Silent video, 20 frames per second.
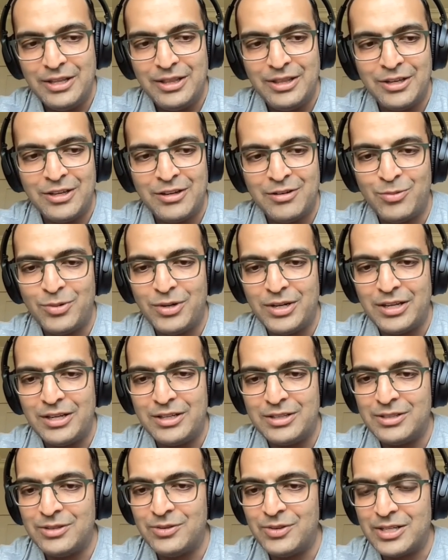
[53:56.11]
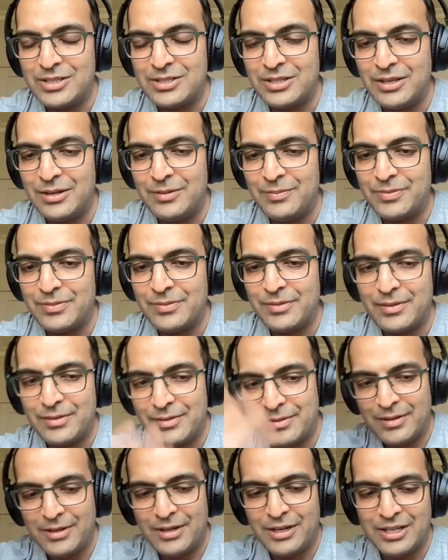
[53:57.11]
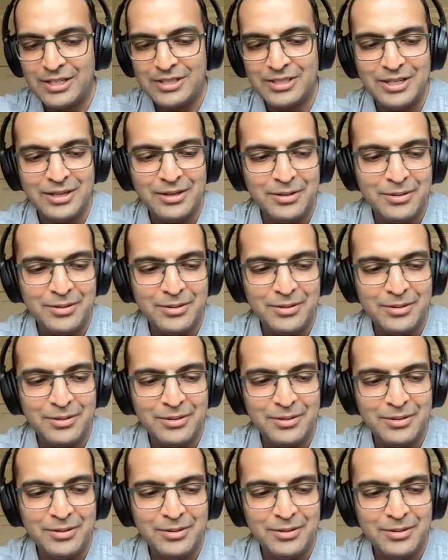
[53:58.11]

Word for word: Thank you, everybody. Till next time. Like you